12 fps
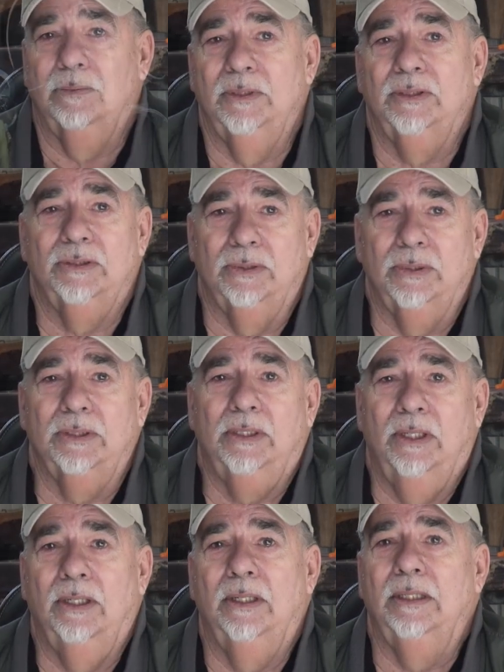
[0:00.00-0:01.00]
restored
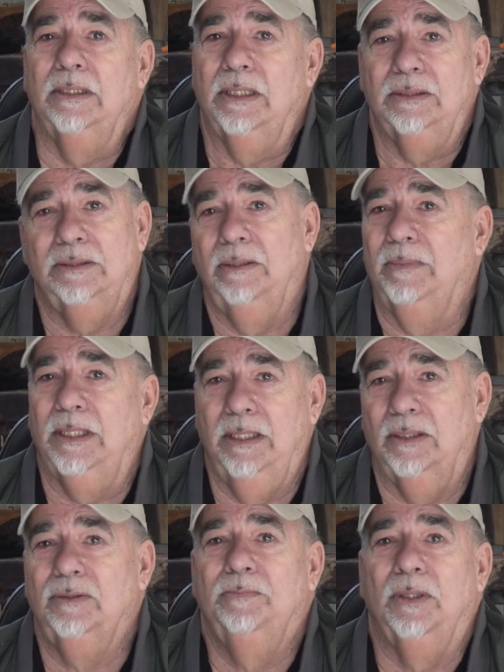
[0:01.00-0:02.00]
car and let somebody
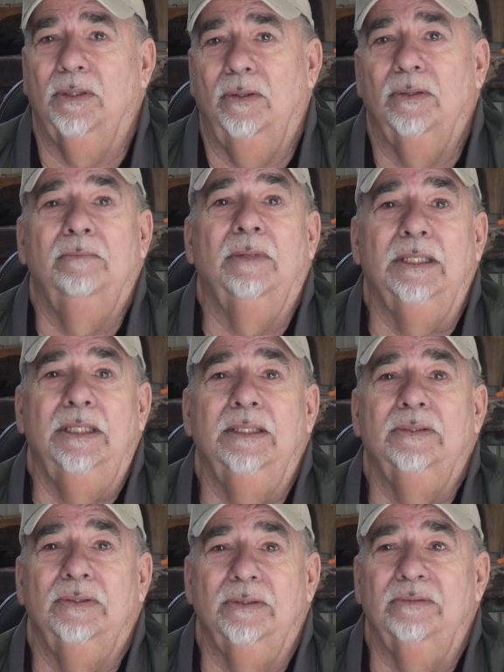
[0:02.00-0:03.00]
else put all the money
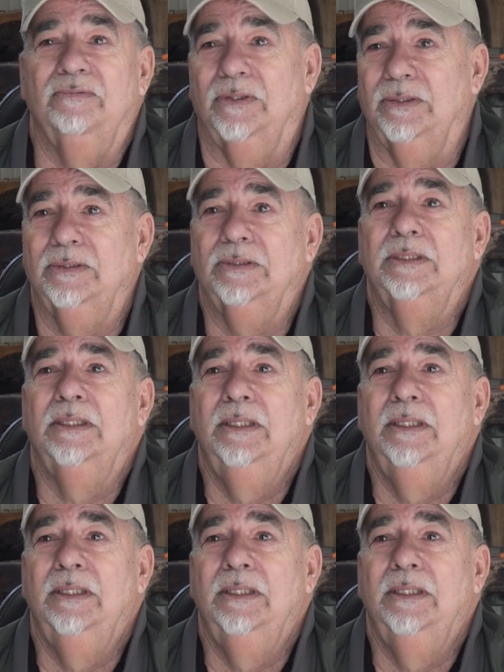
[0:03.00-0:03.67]
into it first,